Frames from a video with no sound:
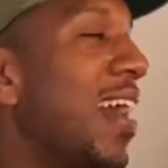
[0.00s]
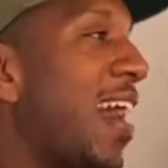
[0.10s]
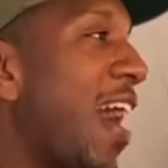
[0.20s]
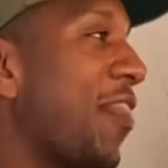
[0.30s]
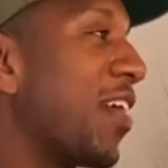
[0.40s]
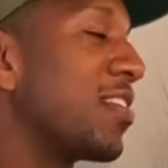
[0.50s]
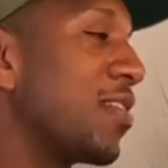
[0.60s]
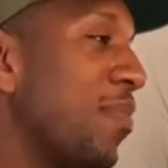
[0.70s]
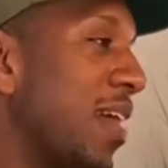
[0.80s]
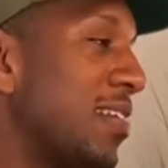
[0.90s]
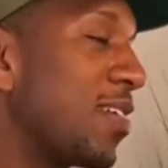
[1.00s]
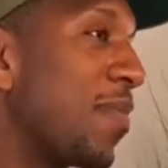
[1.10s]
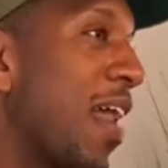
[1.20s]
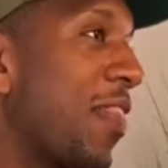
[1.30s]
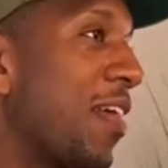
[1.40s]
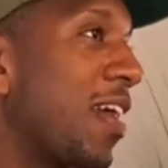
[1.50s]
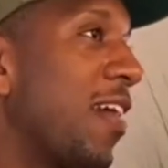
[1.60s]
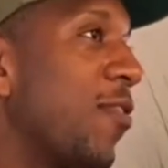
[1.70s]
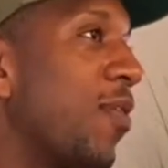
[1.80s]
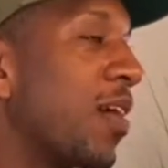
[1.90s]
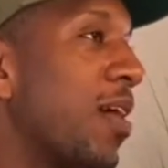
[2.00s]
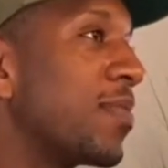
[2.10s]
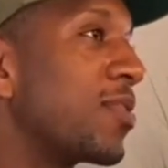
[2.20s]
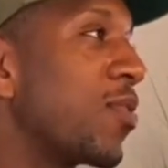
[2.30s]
and I think it's a blessing, man. I think everyone comes into